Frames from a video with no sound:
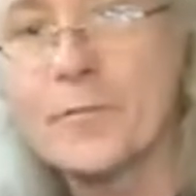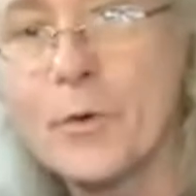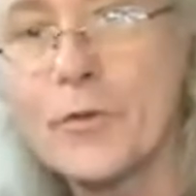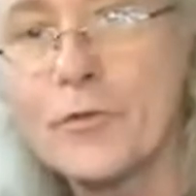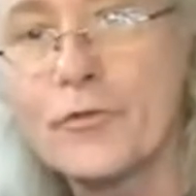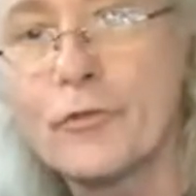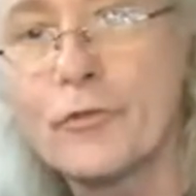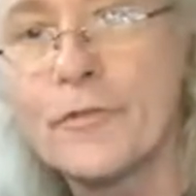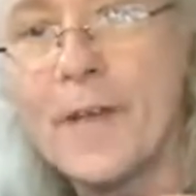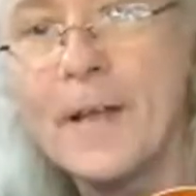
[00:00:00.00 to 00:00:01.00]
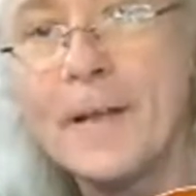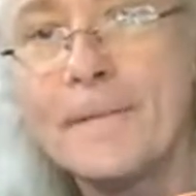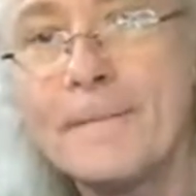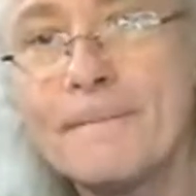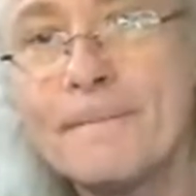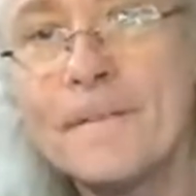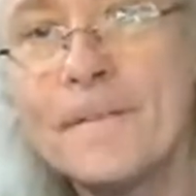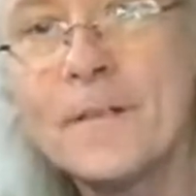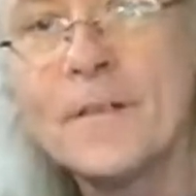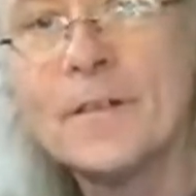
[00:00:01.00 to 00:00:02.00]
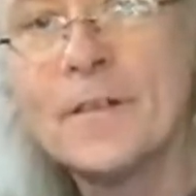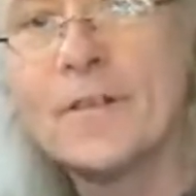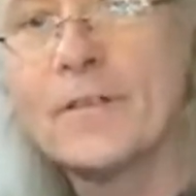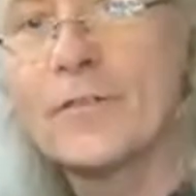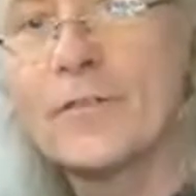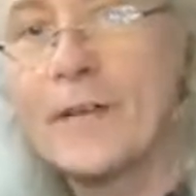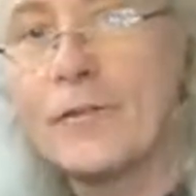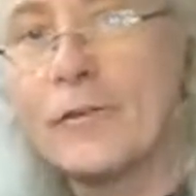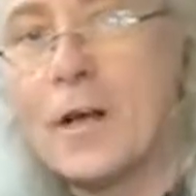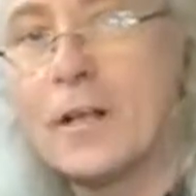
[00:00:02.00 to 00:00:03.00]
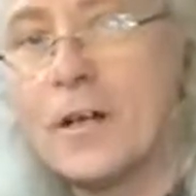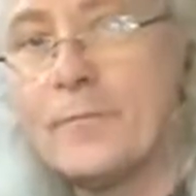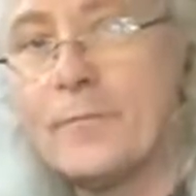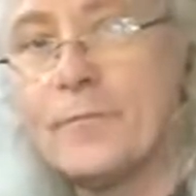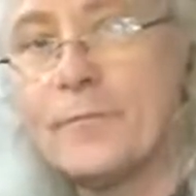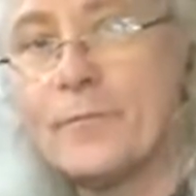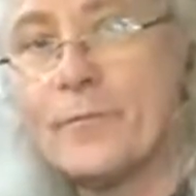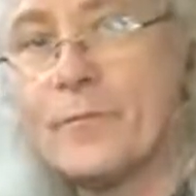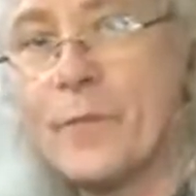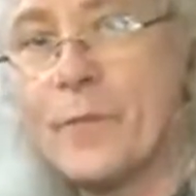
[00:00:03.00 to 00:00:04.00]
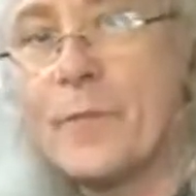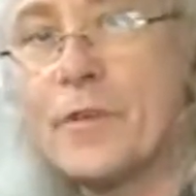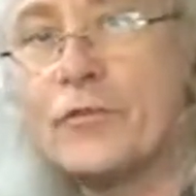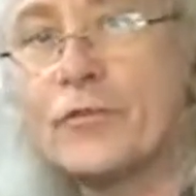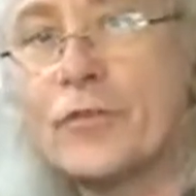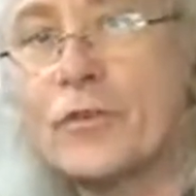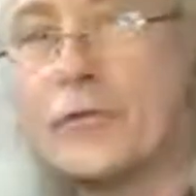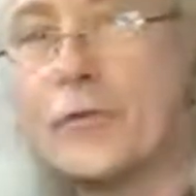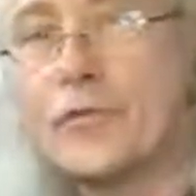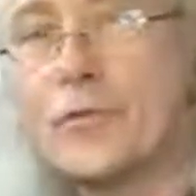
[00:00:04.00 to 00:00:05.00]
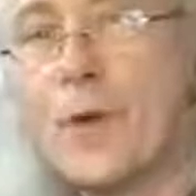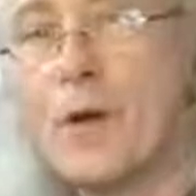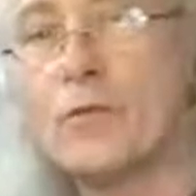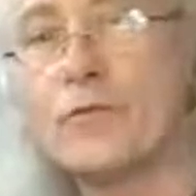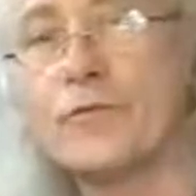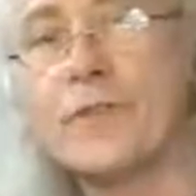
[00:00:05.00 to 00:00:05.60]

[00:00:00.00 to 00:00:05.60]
Put new strings on it. Shined her all up. Might be using her for tomorrow's.